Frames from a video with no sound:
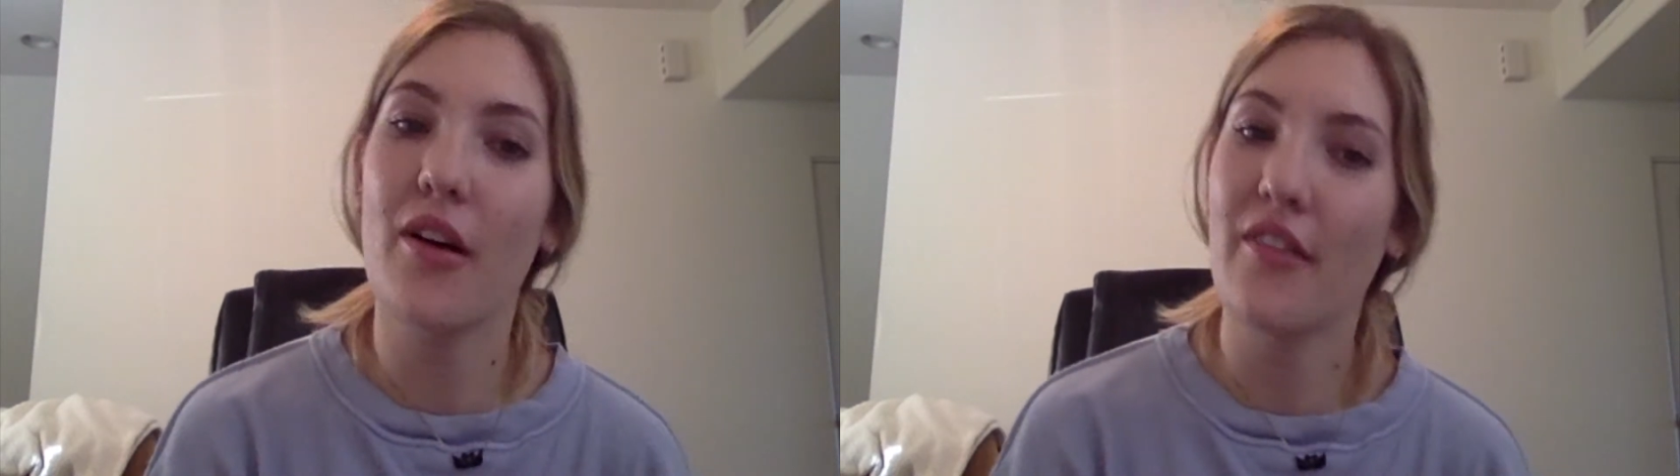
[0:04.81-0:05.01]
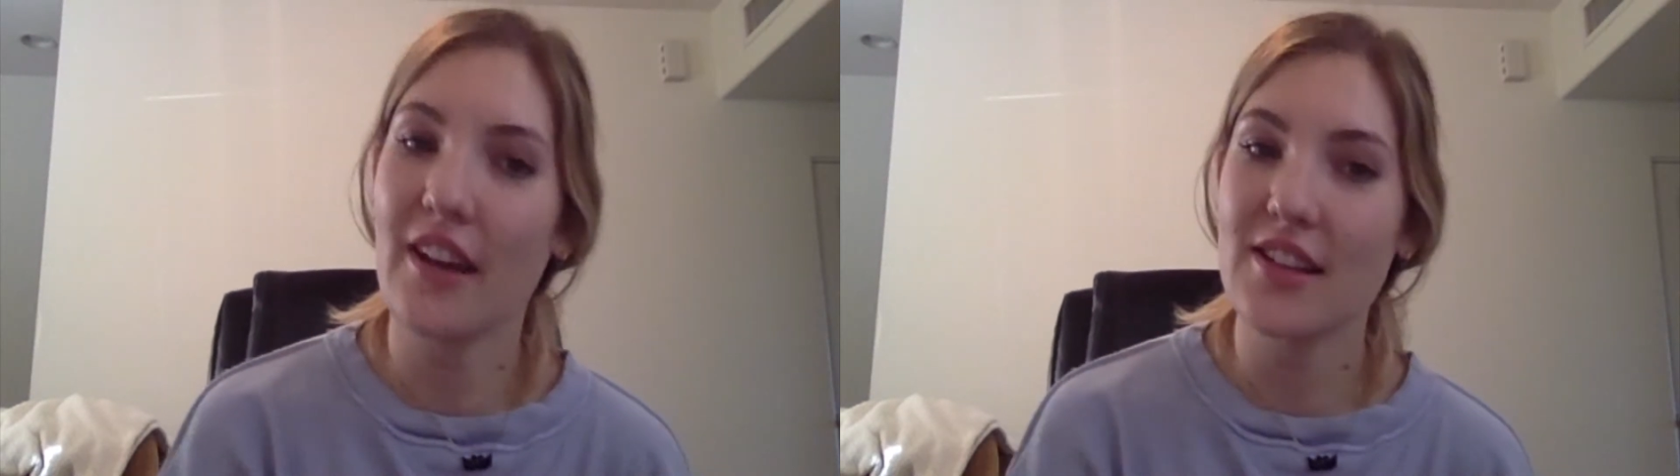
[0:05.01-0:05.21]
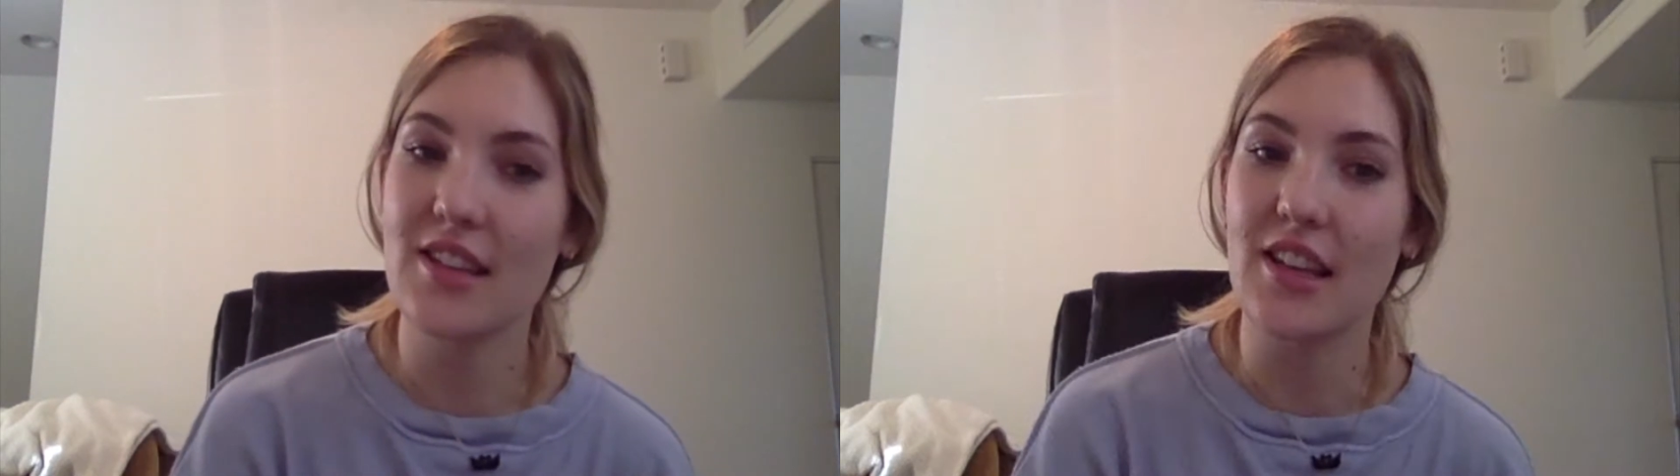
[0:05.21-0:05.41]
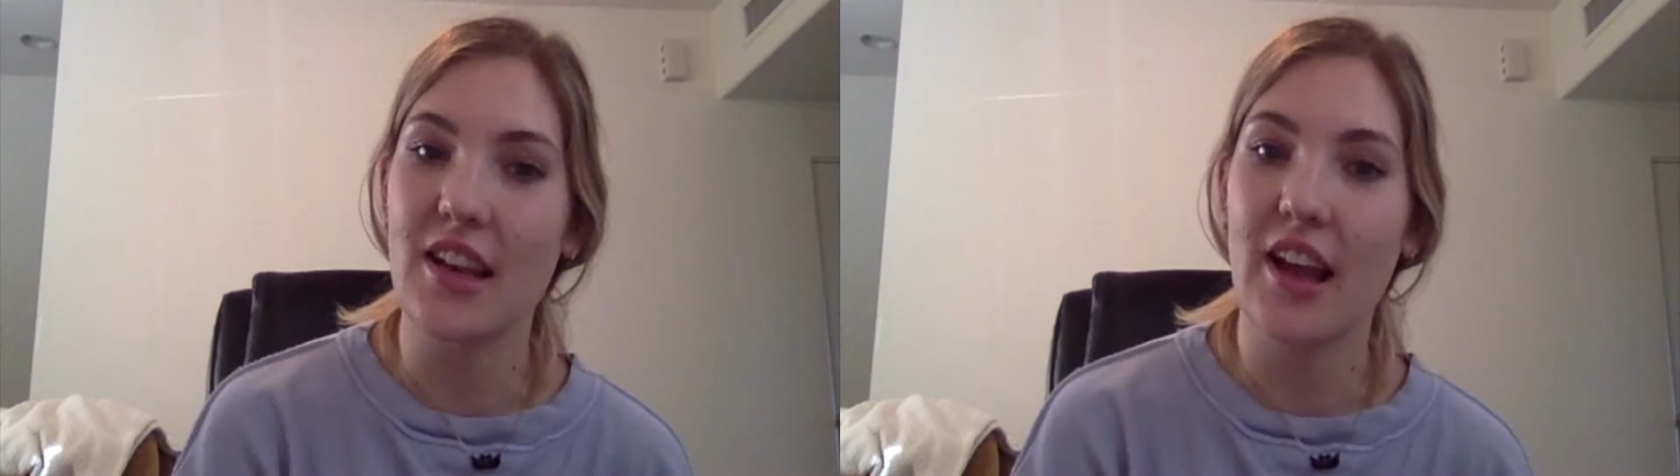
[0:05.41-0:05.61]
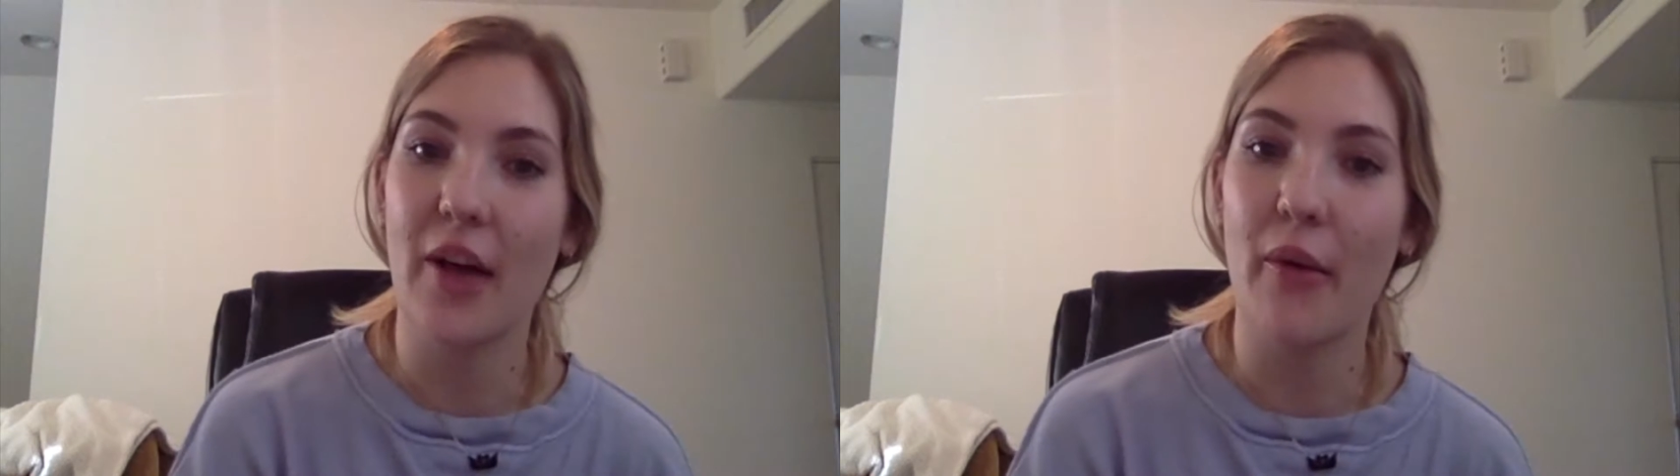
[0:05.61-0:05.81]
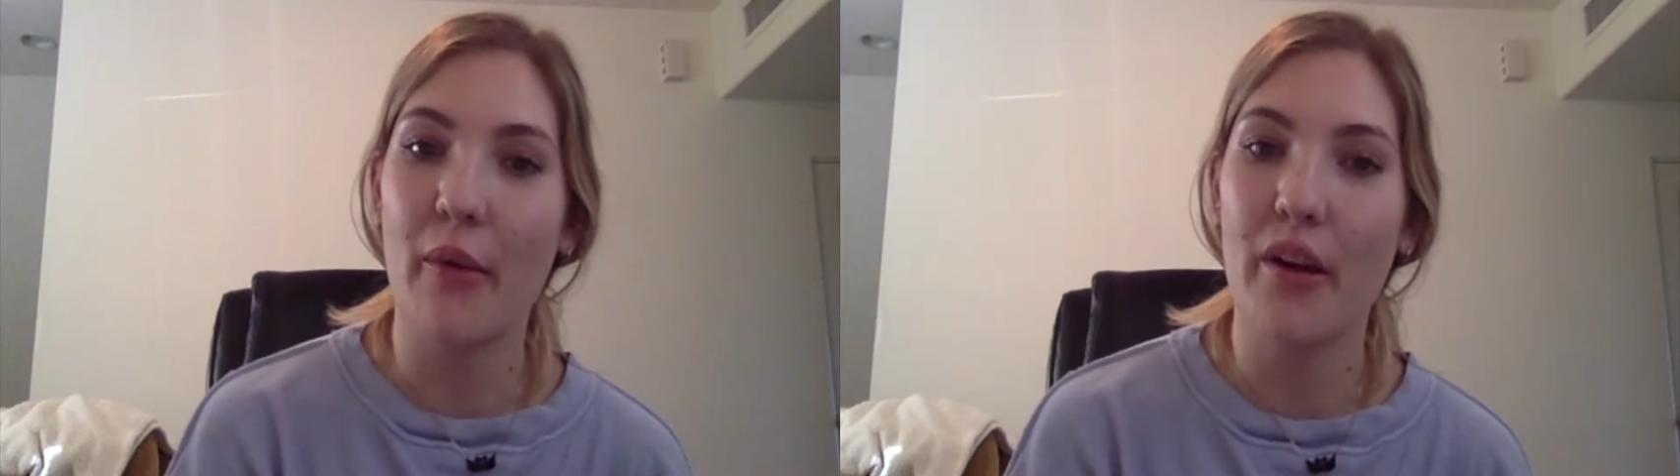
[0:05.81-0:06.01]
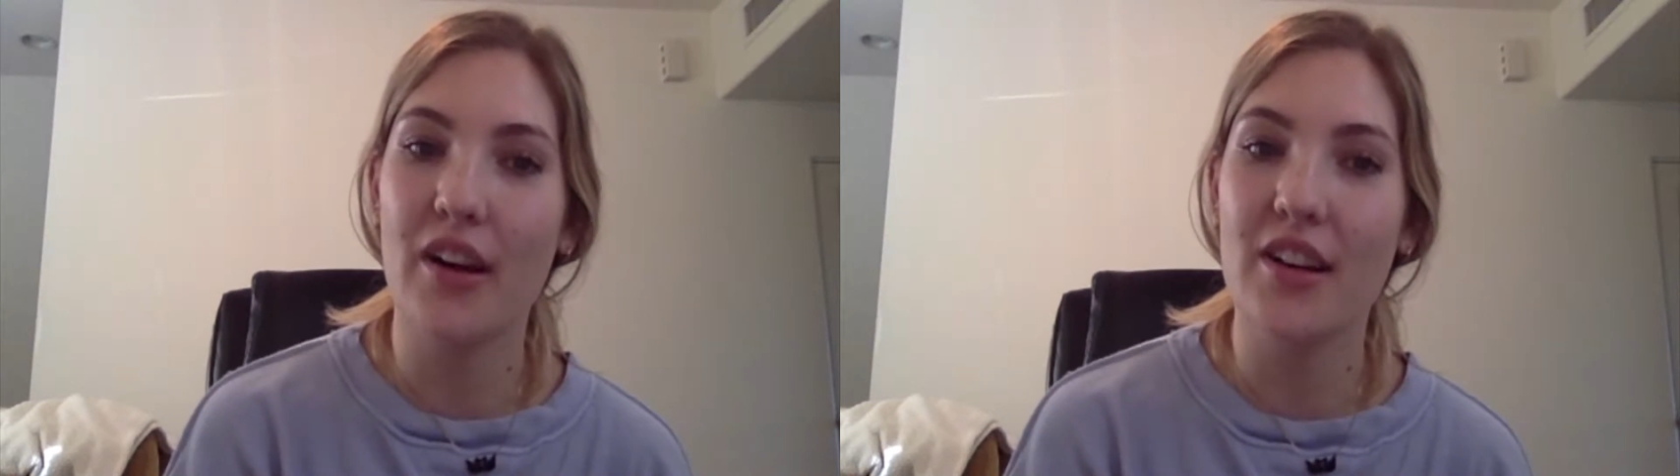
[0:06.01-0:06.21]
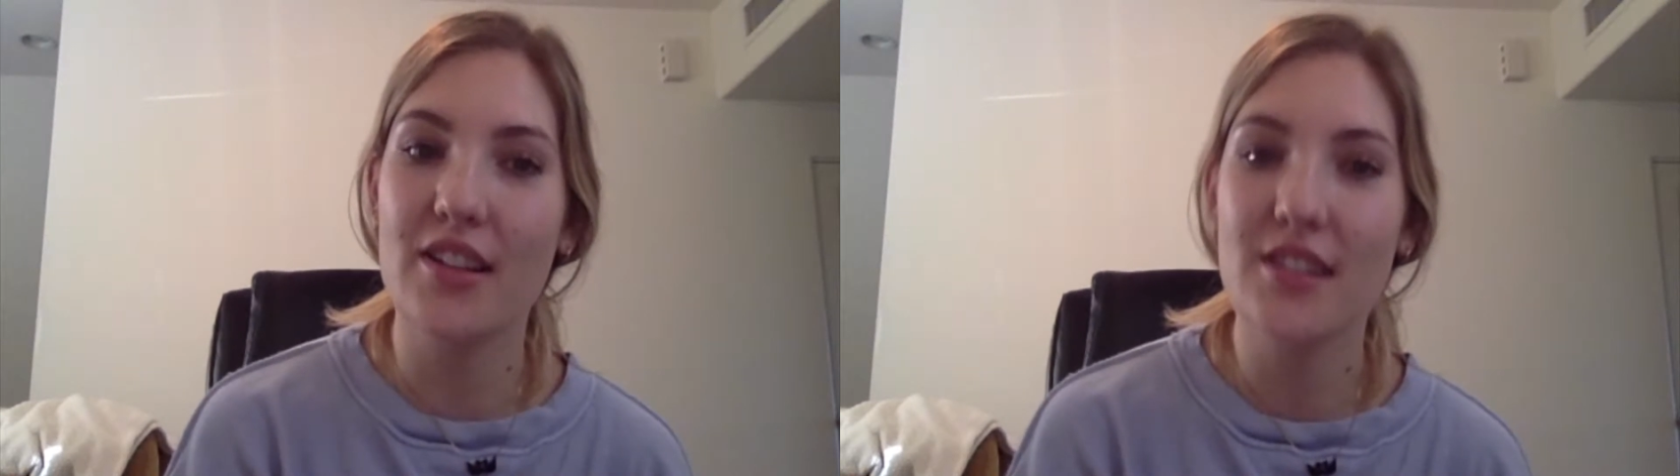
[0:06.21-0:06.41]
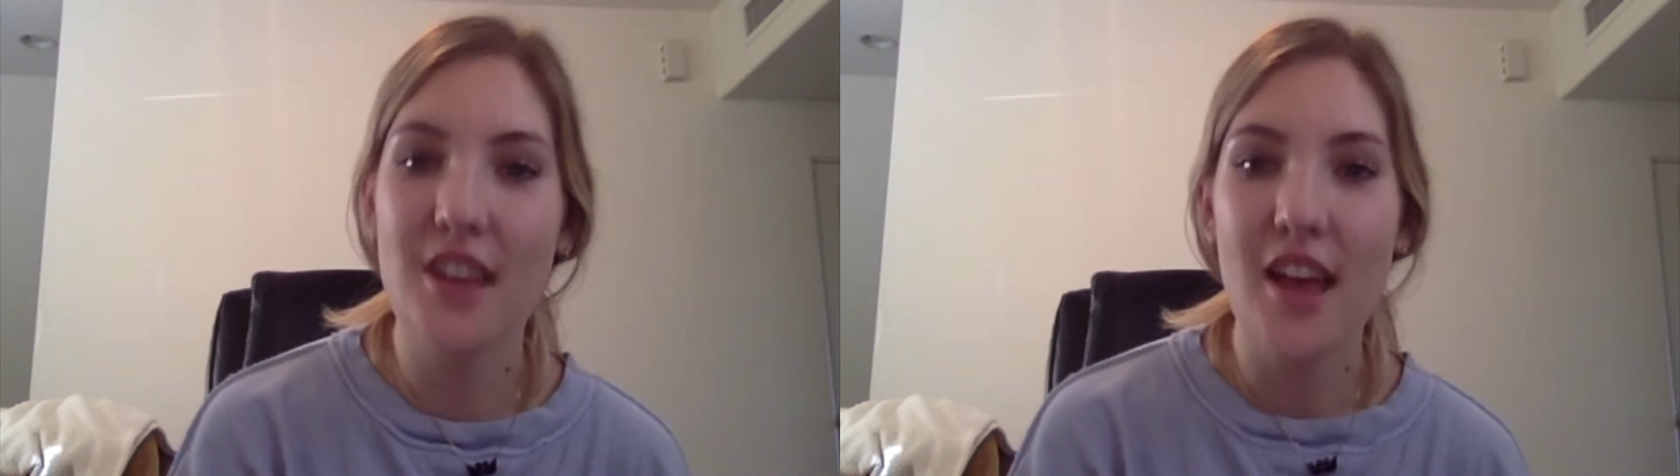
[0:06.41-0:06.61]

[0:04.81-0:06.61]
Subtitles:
a vaccine and how it works.